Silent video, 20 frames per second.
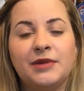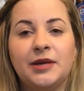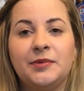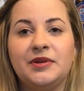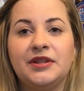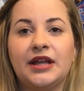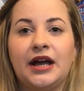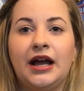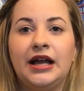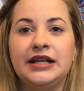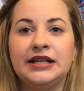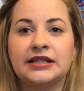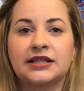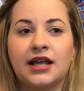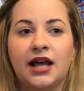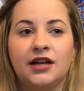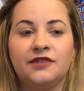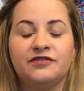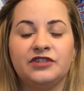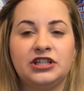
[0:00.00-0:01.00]
Maybe that is
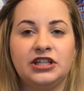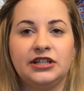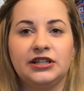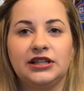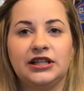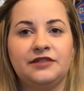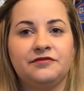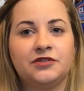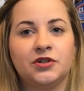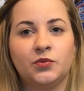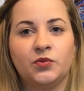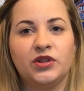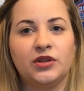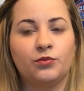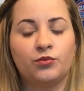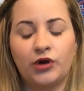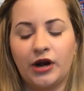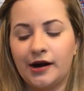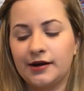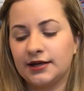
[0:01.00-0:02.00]
kind of a deal they've done with
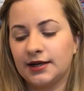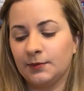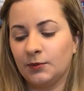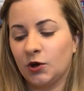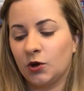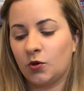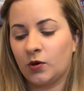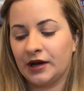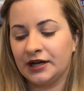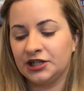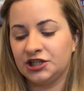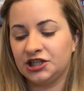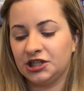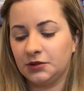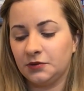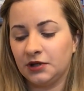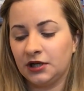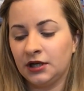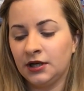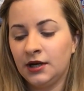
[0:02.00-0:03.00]
a brand, I'm not quite
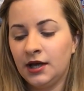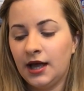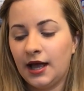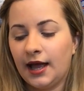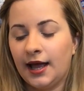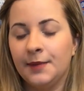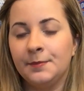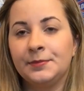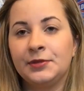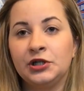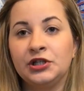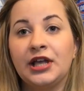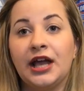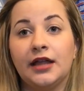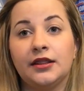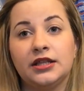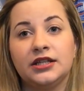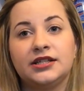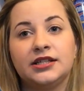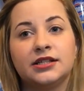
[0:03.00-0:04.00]
sure. But
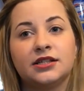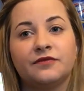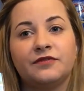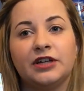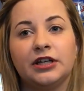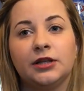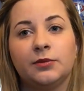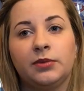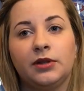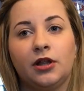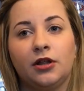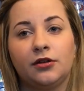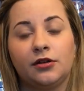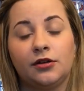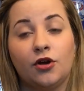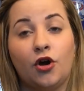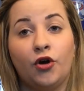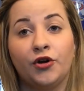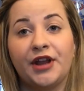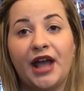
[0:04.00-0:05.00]
yeah, this is
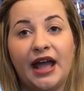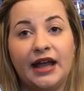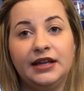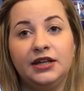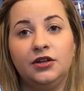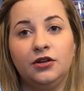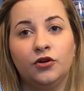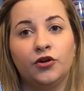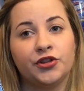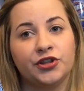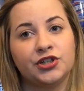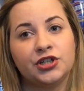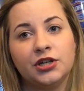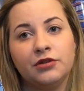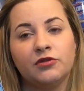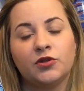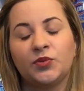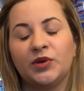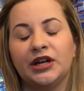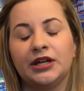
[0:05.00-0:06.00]
available on any other
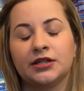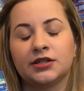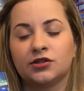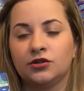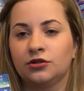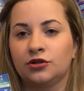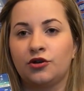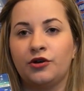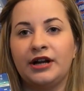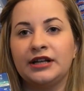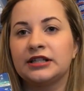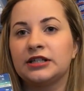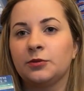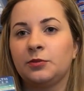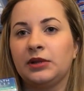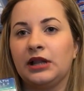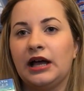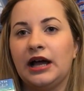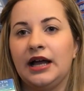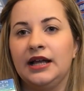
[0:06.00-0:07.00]
toothpaste. So Crest
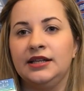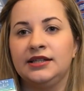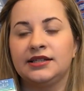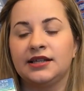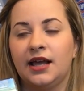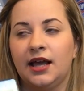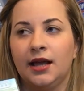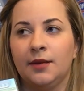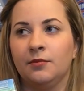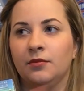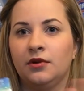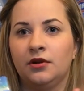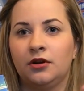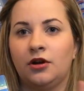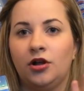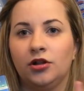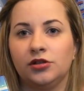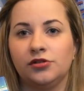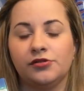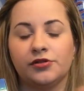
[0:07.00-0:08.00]
applies, and
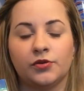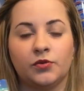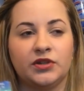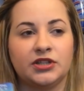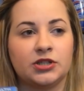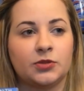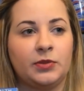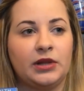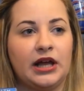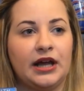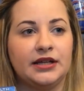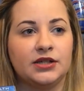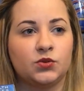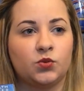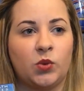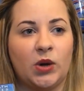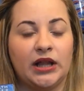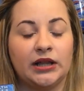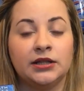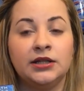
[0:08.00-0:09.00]
all the other ones apply
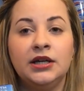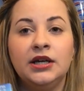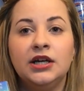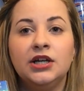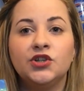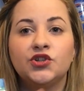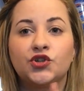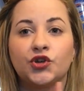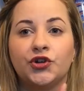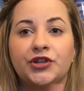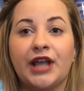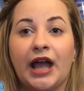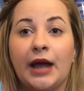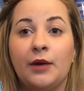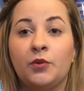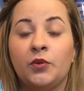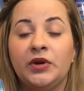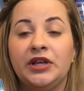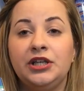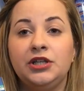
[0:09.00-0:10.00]
as well. So yeah,
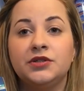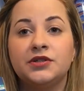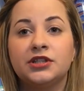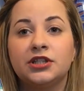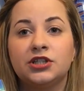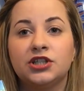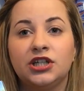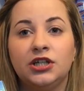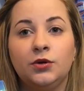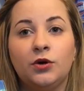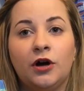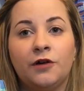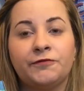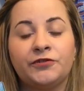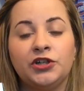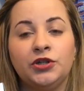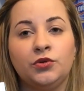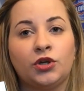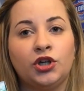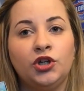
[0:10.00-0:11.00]
we used the 2 off
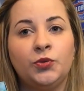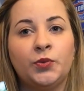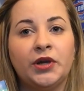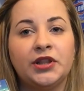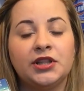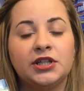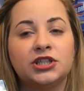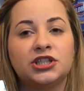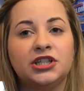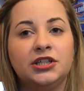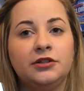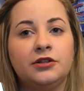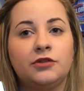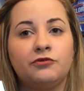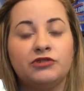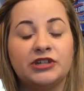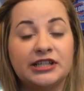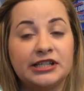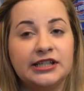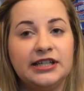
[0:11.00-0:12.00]
2 coupon that she
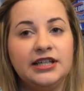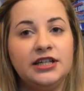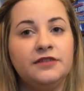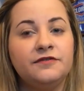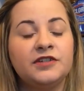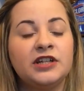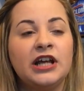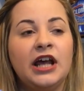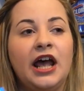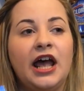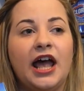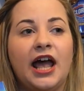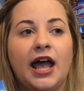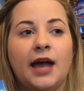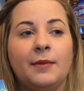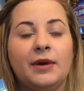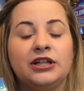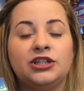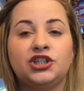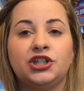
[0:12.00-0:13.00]
received,
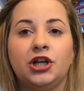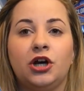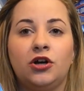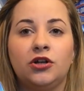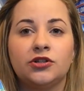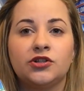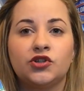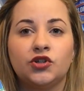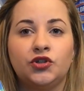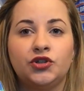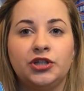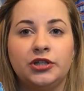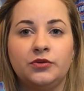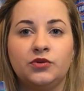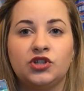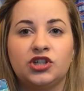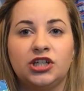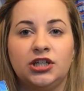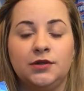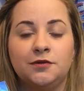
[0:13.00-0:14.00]
and she also
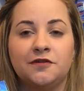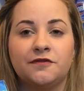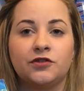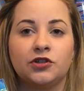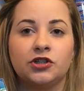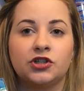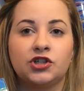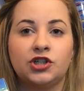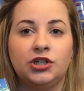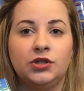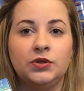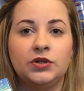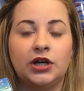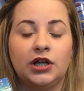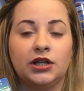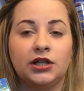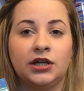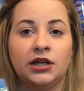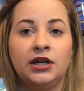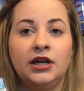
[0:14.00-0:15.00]
used 2 of those
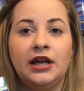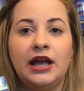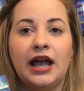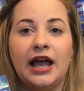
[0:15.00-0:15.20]
$2